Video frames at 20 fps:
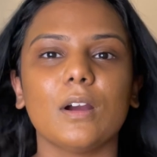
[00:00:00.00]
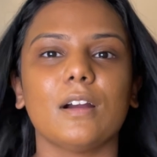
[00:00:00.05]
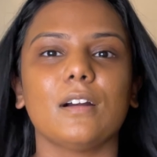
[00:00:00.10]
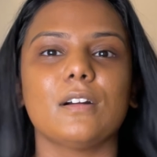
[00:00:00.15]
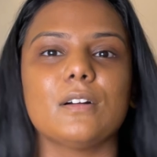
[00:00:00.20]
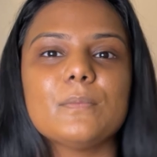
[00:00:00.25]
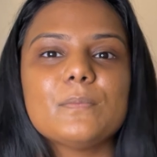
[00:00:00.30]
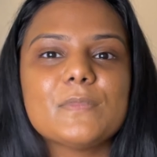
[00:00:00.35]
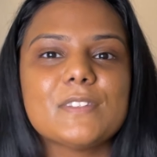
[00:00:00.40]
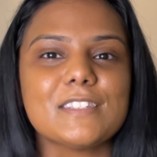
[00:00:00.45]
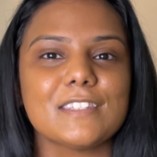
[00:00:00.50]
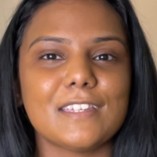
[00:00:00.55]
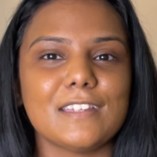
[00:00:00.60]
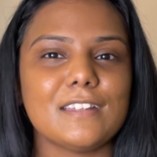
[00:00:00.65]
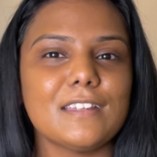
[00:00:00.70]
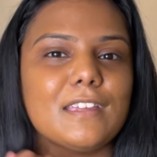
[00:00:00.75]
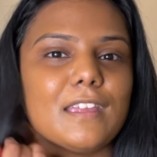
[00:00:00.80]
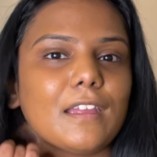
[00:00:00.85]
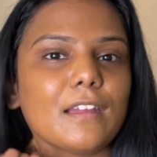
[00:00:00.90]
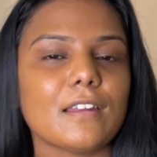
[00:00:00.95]

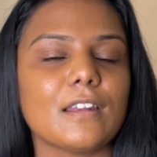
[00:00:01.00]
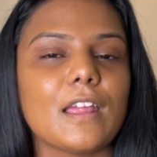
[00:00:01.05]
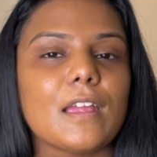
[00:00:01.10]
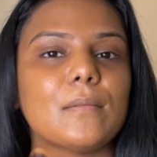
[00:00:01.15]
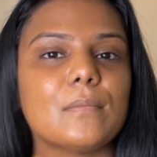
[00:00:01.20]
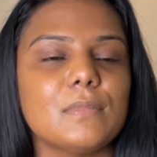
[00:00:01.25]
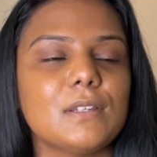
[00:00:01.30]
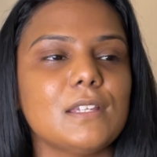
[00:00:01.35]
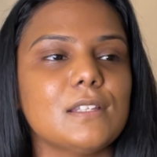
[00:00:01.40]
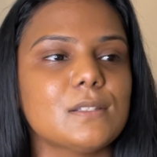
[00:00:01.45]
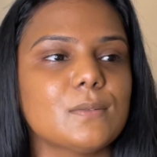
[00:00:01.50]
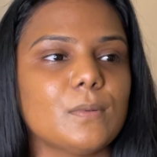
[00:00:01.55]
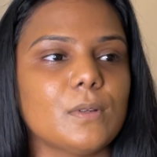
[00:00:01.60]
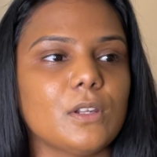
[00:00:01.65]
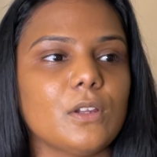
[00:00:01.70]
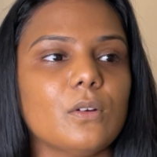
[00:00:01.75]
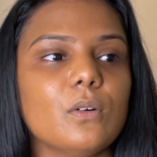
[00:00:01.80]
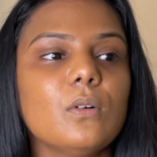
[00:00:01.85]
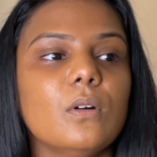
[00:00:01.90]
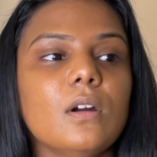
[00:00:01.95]
skincare empties
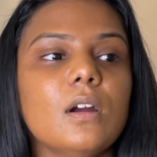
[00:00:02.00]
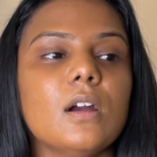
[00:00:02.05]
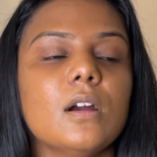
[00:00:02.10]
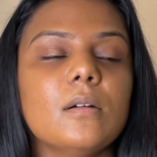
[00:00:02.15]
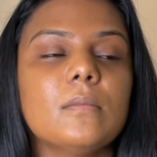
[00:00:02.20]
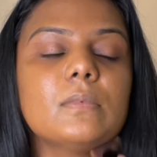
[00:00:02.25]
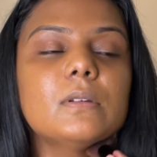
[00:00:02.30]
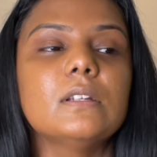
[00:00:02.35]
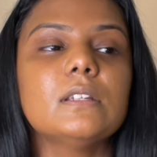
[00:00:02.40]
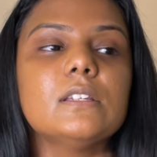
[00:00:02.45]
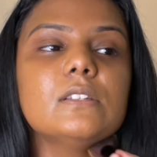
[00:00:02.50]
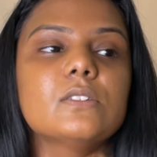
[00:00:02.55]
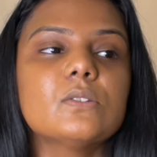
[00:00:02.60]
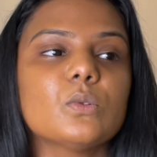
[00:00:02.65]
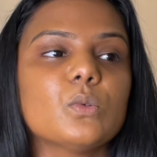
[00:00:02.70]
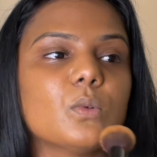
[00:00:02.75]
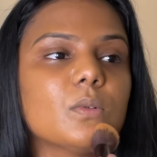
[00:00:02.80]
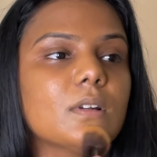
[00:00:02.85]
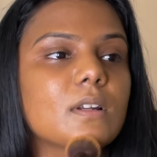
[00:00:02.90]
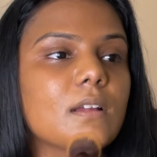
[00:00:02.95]
video pretty
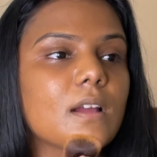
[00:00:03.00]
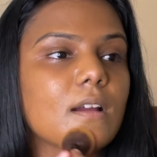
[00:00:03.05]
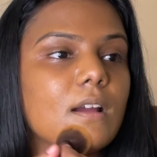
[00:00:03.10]
soon.